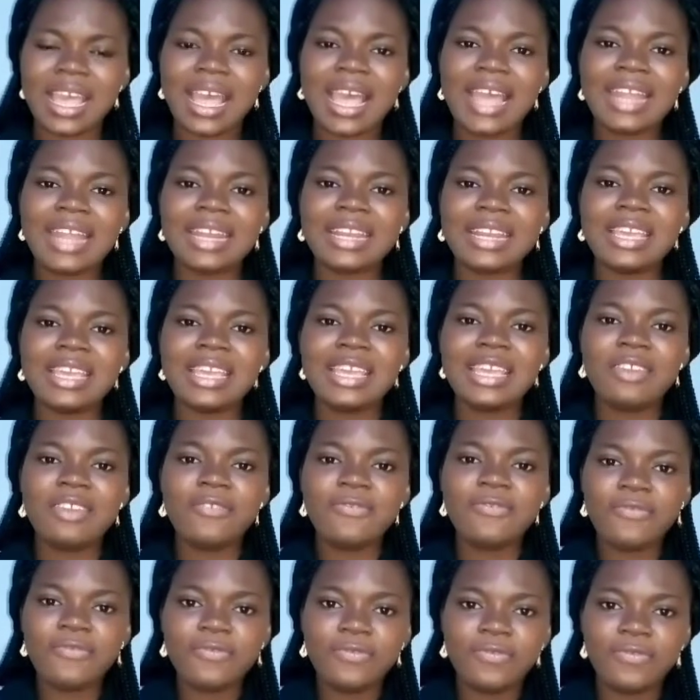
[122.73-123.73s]
And
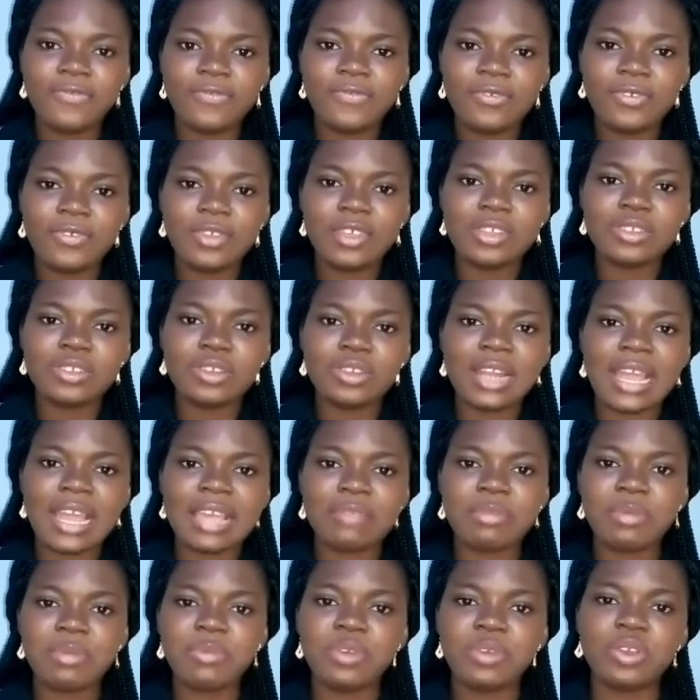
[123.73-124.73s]
if it's not
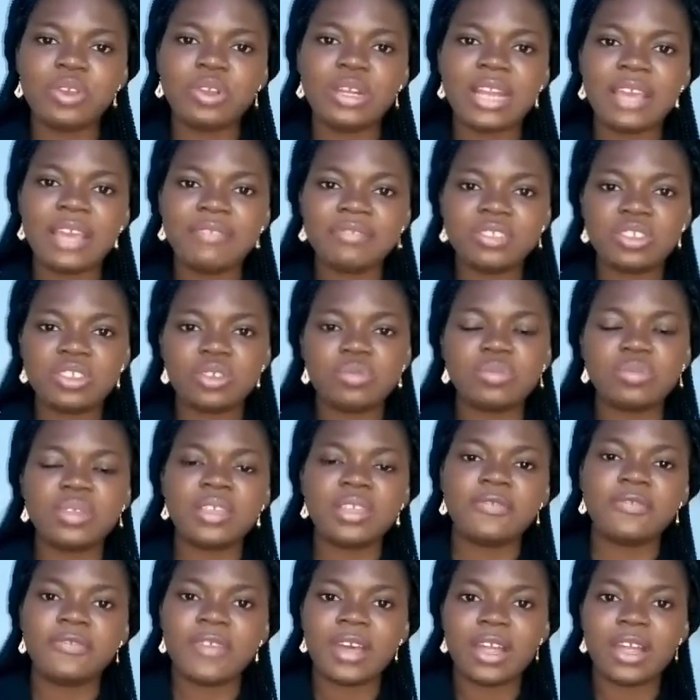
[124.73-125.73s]
like maybe you left
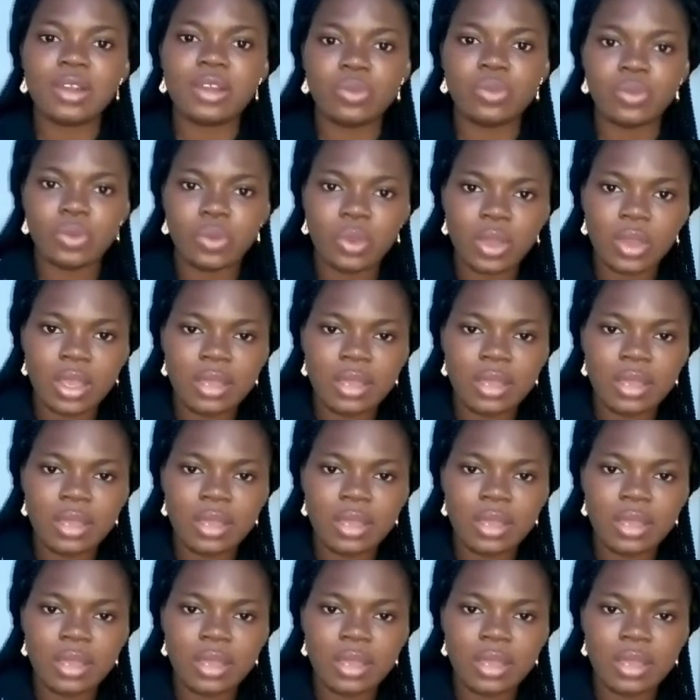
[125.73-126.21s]
something fallow,